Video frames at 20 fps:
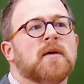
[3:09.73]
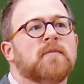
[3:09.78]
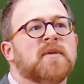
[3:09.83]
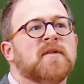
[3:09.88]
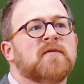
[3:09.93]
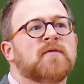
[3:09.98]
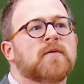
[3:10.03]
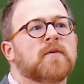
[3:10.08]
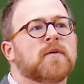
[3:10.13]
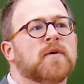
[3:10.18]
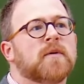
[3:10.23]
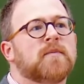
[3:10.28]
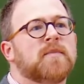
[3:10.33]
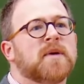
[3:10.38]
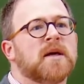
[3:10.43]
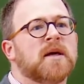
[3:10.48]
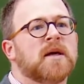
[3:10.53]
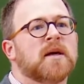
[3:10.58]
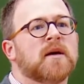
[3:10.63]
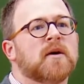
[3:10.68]
before
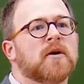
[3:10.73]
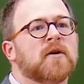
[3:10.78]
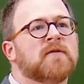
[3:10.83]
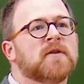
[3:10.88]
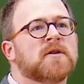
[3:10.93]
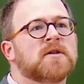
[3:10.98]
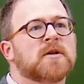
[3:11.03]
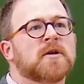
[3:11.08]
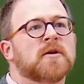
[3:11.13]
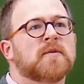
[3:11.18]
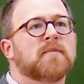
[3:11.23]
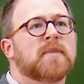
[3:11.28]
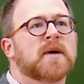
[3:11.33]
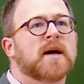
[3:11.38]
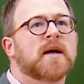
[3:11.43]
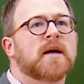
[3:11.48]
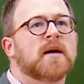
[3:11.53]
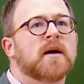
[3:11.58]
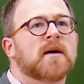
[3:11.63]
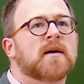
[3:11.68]
being overturned
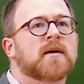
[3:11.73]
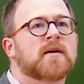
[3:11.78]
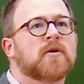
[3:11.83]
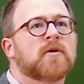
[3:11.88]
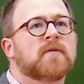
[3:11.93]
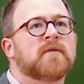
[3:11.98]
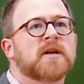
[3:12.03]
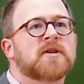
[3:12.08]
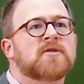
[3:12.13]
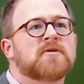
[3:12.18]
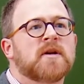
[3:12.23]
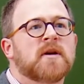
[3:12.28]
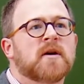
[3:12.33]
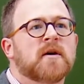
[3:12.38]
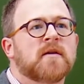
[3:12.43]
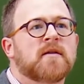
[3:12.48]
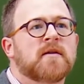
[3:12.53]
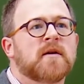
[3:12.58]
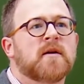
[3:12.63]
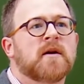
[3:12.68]
by
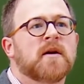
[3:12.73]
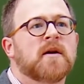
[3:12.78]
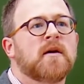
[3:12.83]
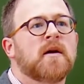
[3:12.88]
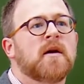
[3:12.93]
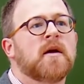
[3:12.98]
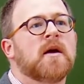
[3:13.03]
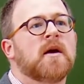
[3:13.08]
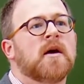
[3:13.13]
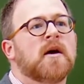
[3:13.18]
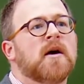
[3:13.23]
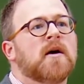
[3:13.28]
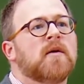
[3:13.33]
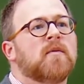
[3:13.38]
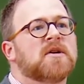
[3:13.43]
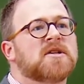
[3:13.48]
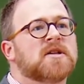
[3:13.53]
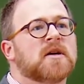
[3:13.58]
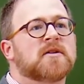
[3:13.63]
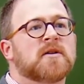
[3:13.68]
Goldreich-Streethart theory,
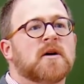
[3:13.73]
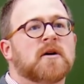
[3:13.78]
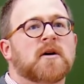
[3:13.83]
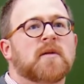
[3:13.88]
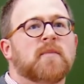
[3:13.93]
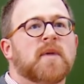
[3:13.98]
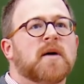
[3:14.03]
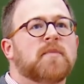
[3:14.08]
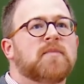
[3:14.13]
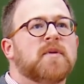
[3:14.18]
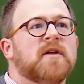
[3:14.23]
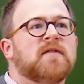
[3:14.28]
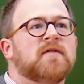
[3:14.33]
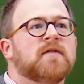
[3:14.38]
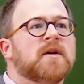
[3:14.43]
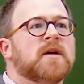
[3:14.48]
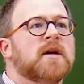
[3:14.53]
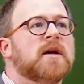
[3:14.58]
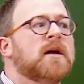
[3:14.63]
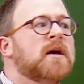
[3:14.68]
which I'll talk about
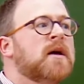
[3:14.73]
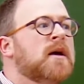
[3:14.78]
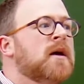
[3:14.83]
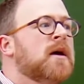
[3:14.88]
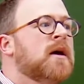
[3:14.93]
briefly.